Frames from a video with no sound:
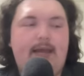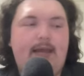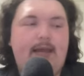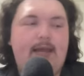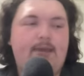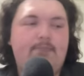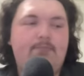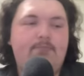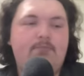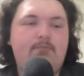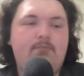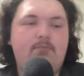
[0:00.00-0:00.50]

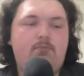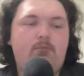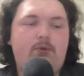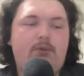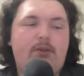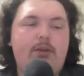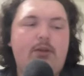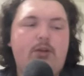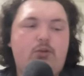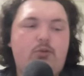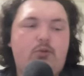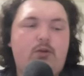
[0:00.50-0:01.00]
And
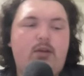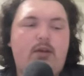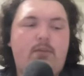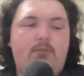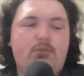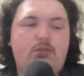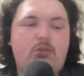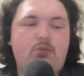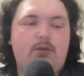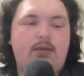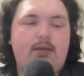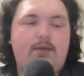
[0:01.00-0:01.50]
with Kenrich
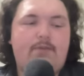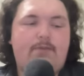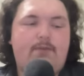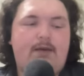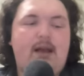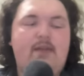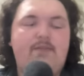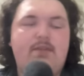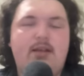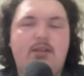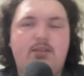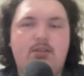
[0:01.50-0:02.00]
Williams, you get
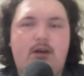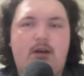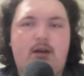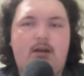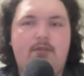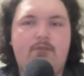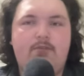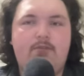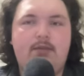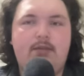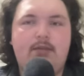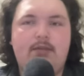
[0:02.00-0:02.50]
5 days
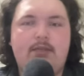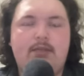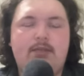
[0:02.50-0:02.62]
off.